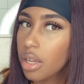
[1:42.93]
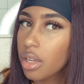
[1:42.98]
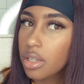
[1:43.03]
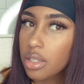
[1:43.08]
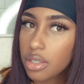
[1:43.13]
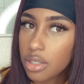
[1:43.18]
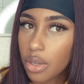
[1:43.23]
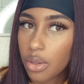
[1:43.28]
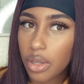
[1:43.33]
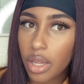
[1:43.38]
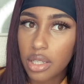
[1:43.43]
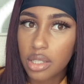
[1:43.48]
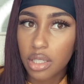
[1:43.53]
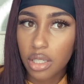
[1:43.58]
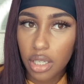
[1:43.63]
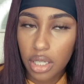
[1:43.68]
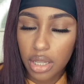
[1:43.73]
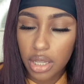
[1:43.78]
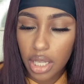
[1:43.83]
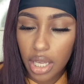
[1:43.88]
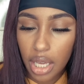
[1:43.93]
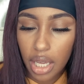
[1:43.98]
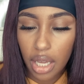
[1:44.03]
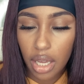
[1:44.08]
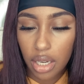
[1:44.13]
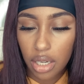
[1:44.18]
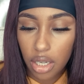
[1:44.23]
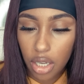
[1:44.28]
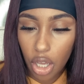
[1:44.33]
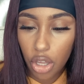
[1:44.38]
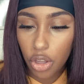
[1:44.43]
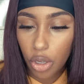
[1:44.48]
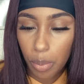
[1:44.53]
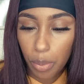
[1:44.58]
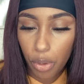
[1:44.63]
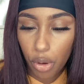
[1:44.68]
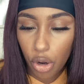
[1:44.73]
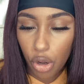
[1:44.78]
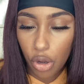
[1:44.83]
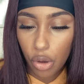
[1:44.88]
So that's a good thing. Another
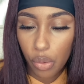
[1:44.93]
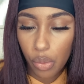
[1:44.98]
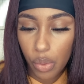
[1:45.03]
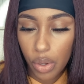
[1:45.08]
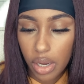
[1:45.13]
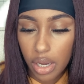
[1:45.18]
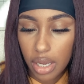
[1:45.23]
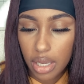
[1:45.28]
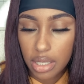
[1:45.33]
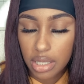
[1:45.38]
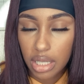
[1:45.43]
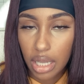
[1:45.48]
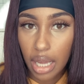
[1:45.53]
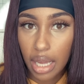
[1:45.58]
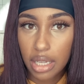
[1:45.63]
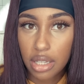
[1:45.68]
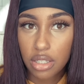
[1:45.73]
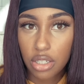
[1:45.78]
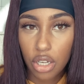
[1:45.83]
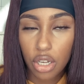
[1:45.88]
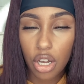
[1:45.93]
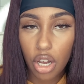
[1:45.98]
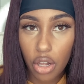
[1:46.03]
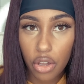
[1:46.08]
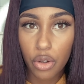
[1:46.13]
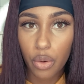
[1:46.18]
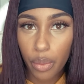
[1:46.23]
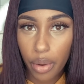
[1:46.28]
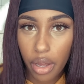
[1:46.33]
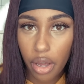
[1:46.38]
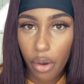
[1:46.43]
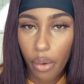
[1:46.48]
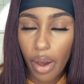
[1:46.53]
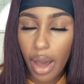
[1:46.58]
pro was that it took color well.